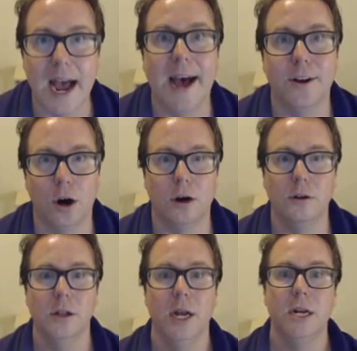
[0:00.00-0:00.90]
at
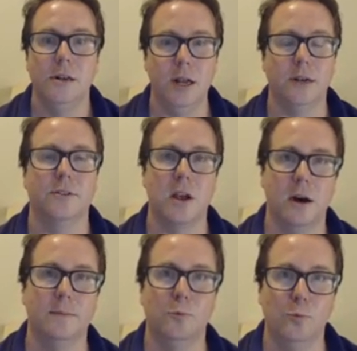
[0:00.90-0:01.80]
all does
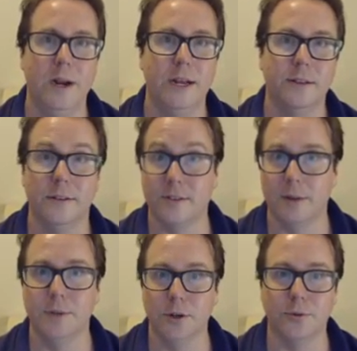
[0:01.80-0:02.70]
come with
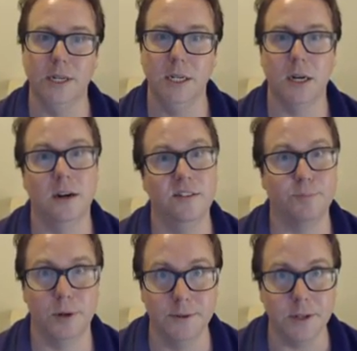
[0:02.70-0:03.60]
some degree of
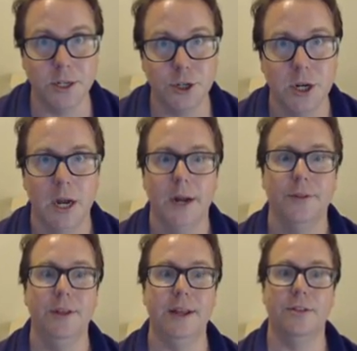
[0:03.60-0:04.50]
privilege.
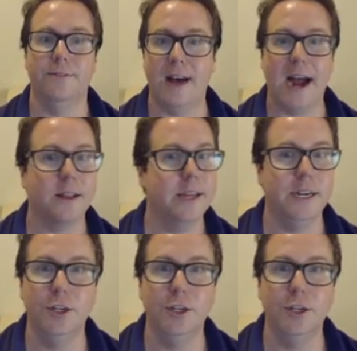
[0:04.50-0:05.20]
The, the fact that,